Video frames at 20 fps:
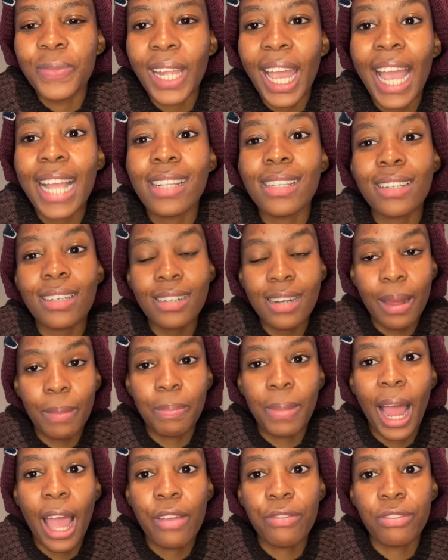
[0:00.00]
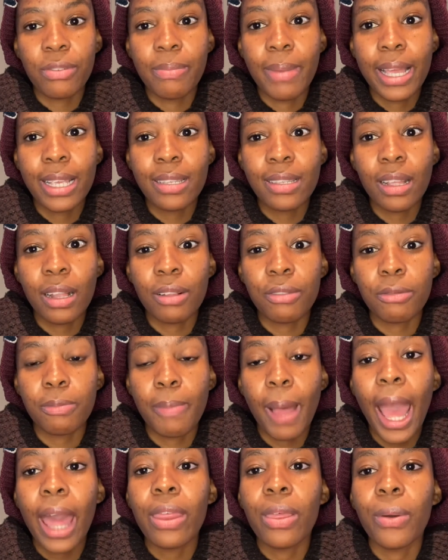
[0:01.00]
I didn't apply for myself,
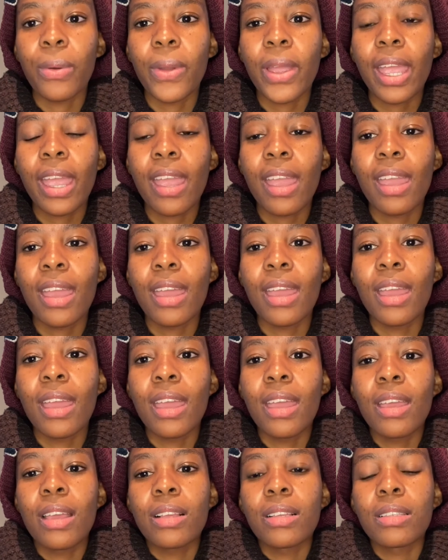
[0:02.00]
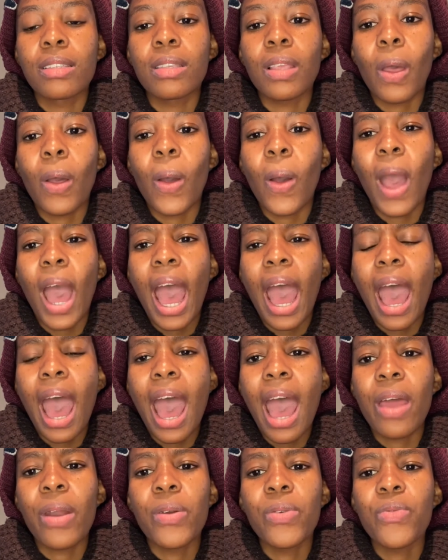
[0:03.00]
by the way. So
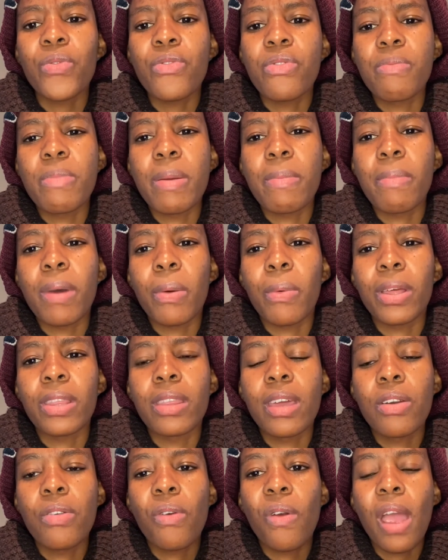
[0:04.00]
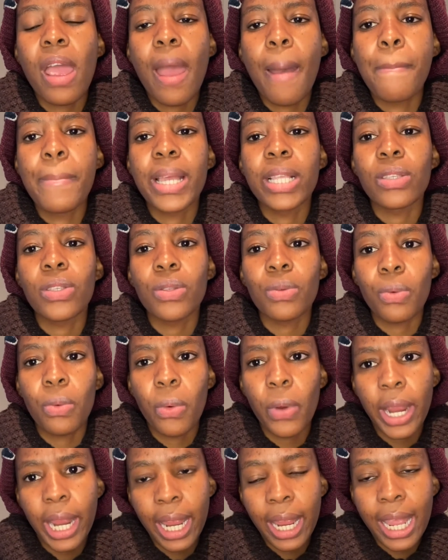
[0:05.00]
I don't remember what the requirements
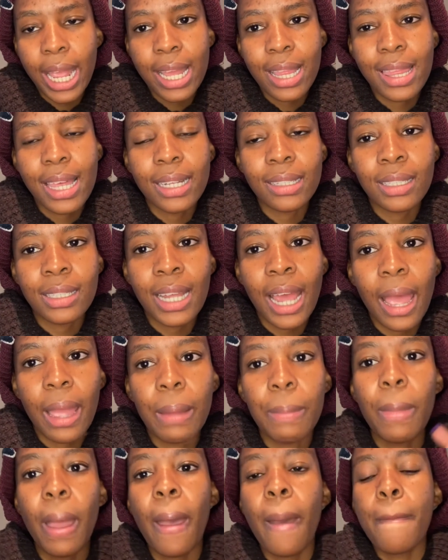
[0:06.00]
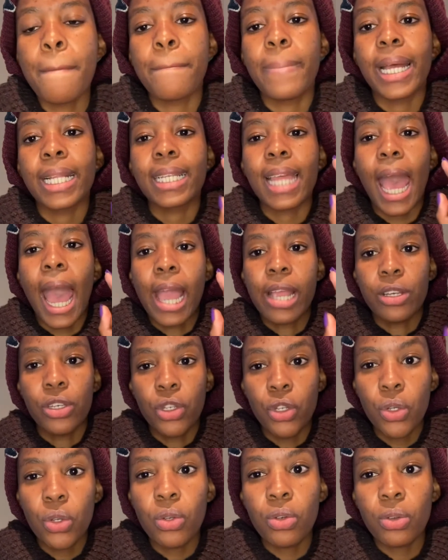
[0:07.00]
were at that time. But I
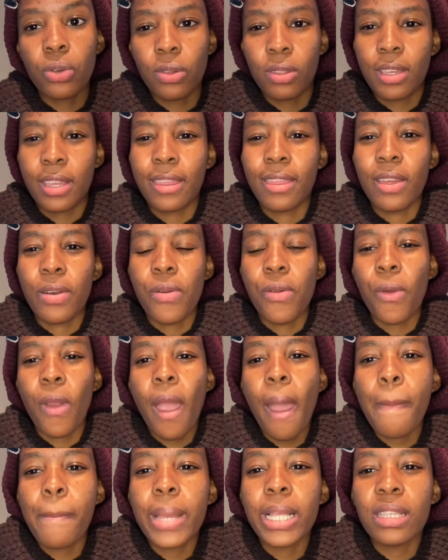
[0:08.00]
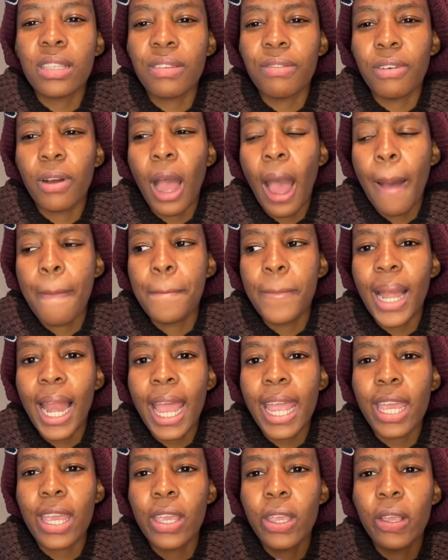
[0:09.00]
do know that the requirements for
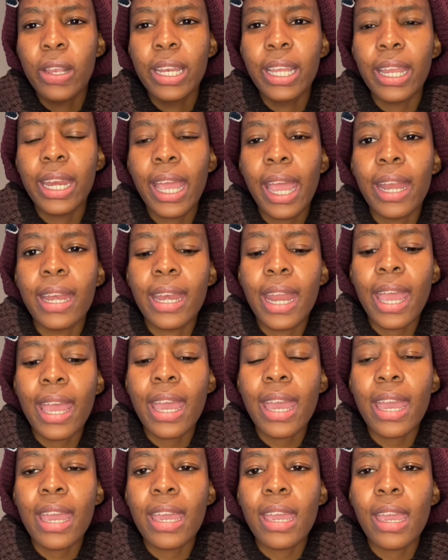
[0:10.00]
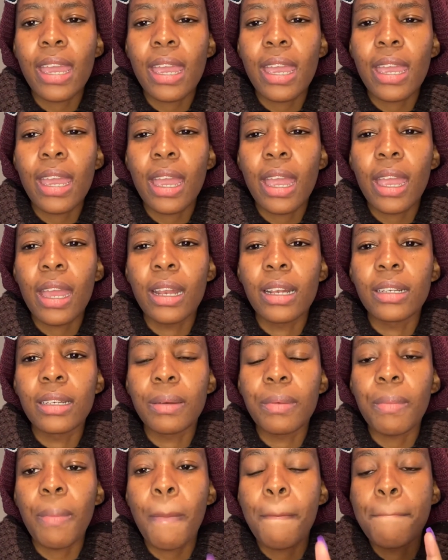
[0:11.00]
applying, you need an A
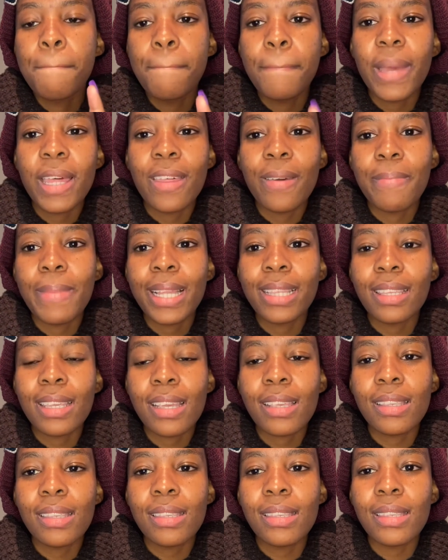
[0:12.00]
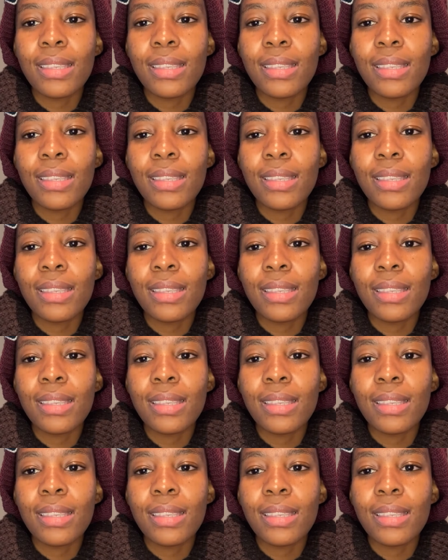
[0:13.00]
in mathematics.